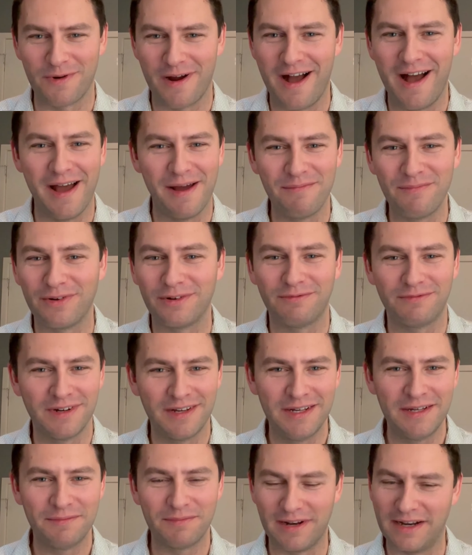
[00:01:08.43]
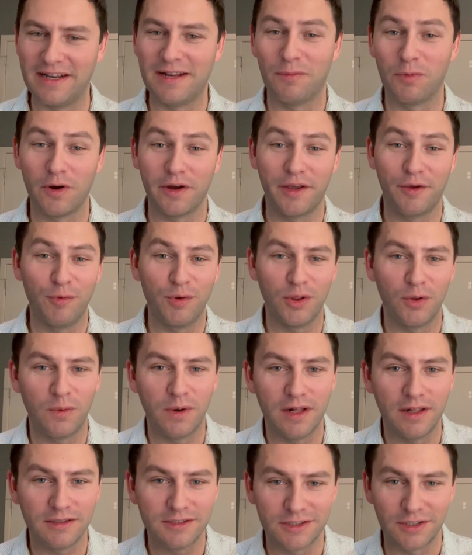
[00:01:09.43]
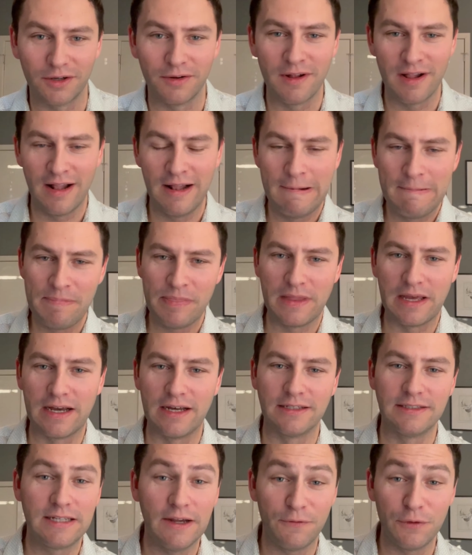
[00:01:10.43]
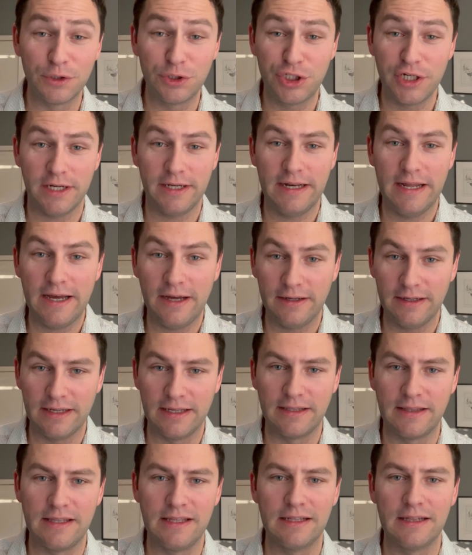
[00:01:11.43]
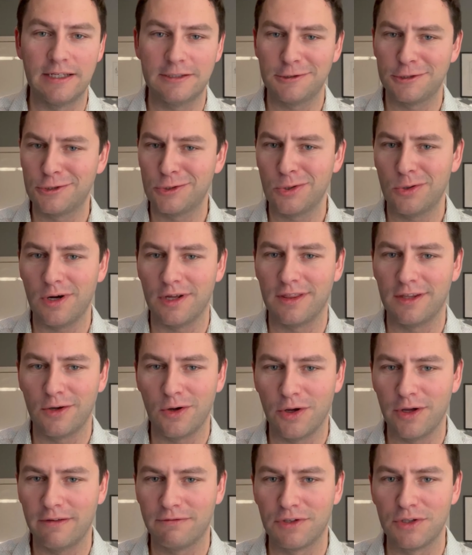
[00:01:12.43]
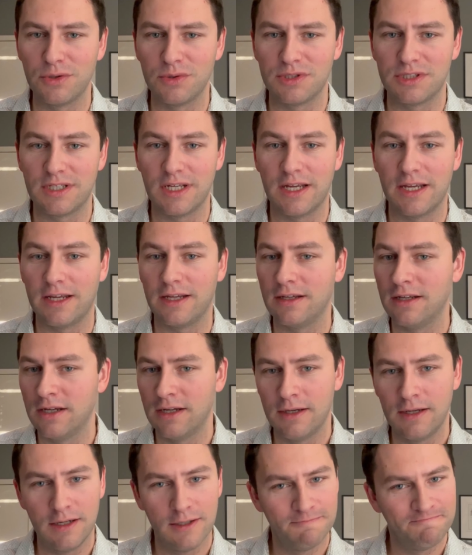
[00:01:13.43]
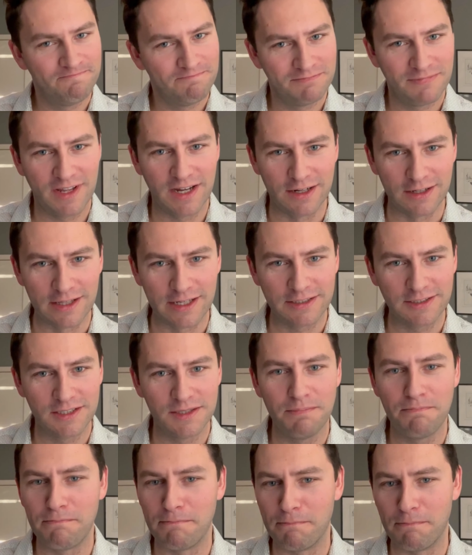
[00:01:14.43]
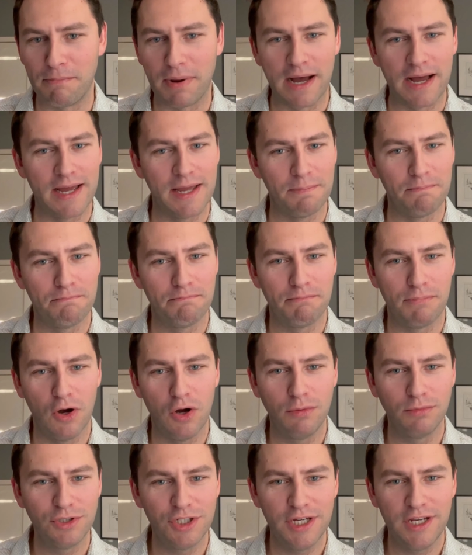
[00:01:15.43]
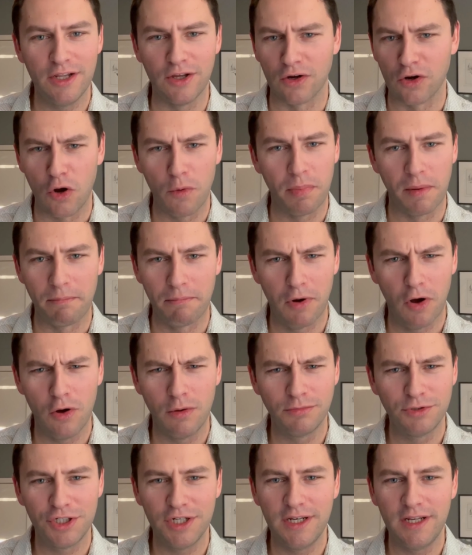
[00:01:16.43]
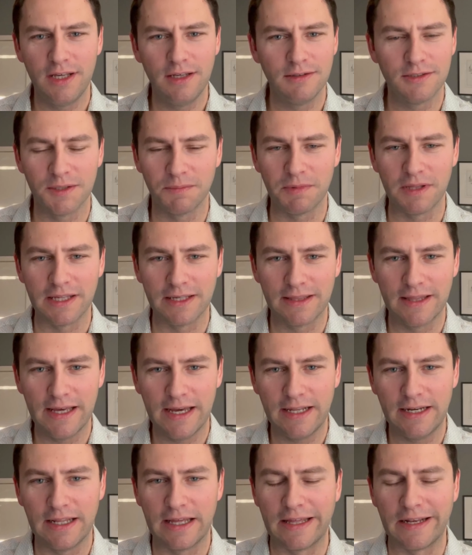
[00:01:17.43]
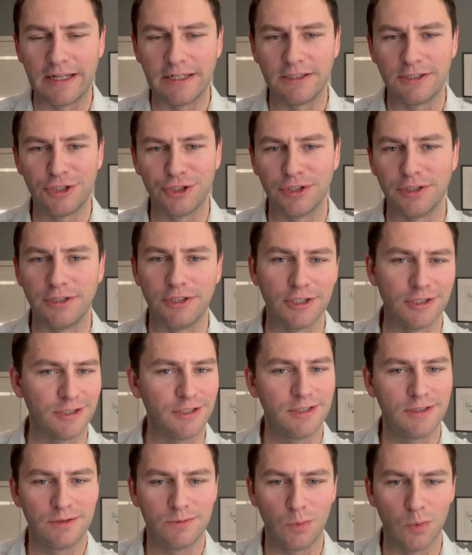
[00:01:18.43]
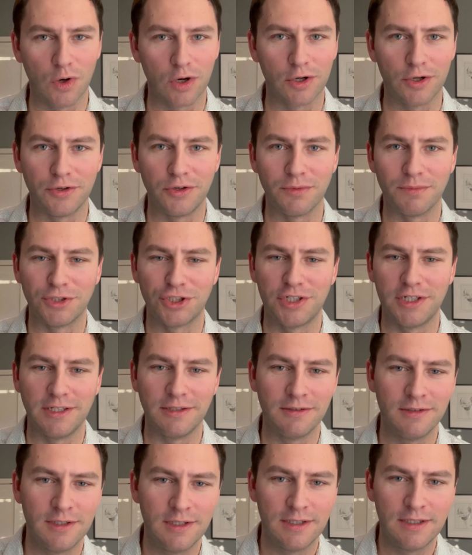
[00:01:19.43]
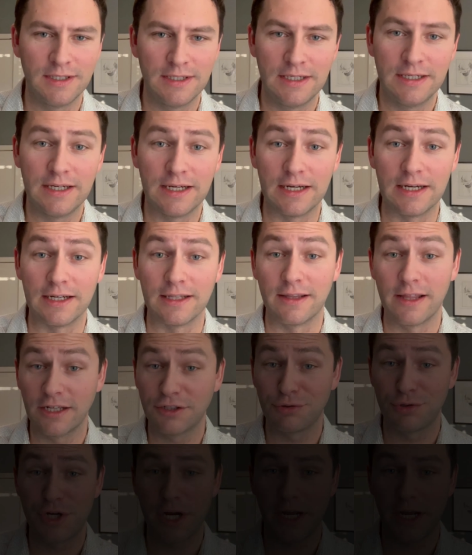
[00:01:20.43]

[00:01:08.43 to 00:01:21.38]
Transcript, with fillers: rhyme, but but end up working really well. So uh, definitely check it out in the Alexa store. I think all you have to do is say Alexa buy Poem Genie or open Poem Genie, something like that, and it should just work on your machine. Uh, thanks for